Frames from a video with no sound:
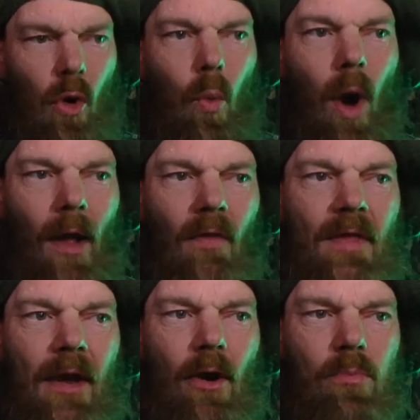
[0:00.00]
While
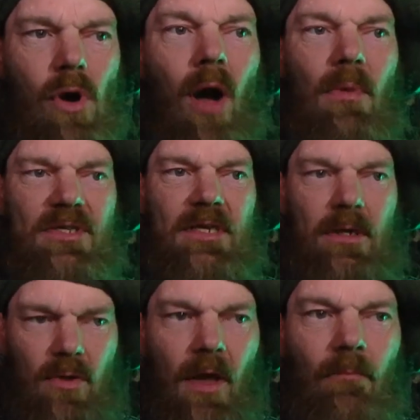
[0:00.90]
they are
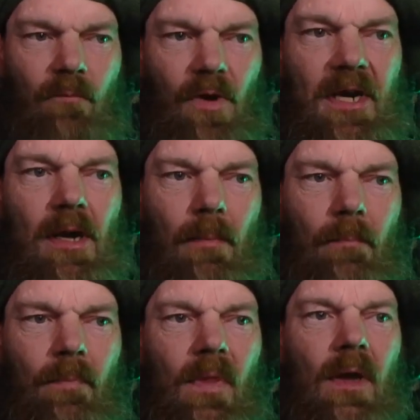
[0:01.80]
promising them
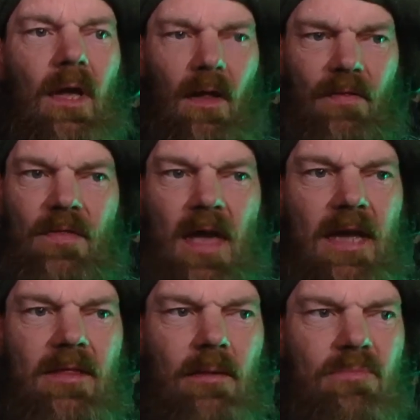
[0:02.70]
freedom,
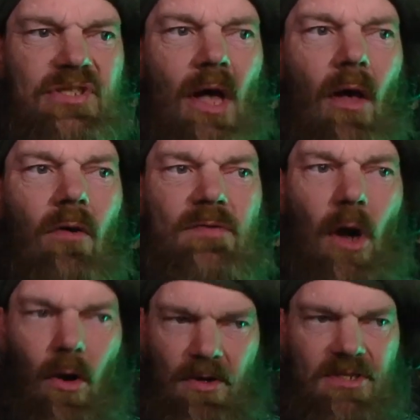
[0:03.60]
they themselves
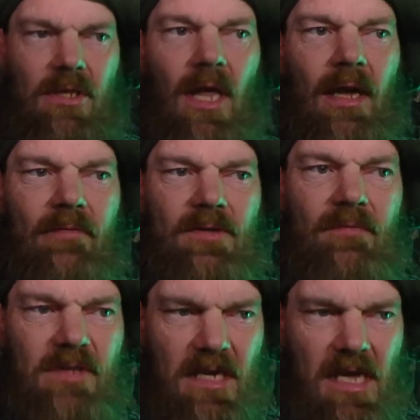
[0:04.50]
are slaves
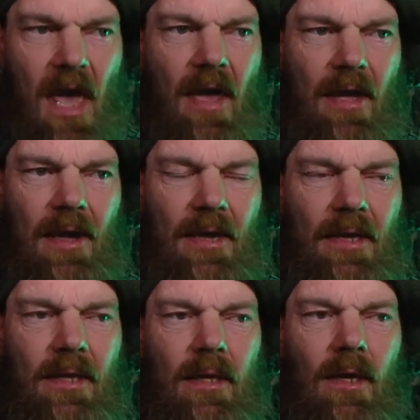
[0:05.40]
of decay
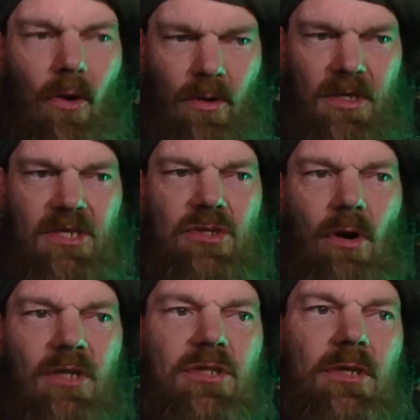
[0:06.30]
or
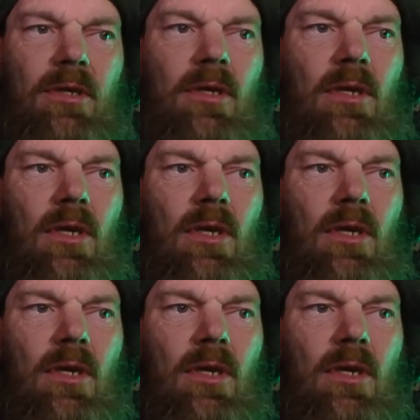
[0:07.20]
destruction.